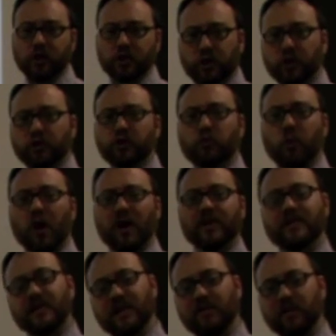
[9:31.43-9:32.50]
Choose
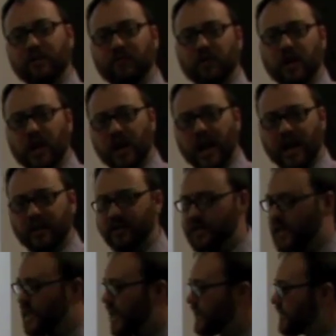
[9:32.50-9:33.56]
one, see if you can figure out how you'd
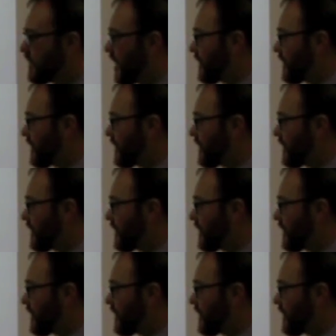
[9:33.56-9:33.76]
say that in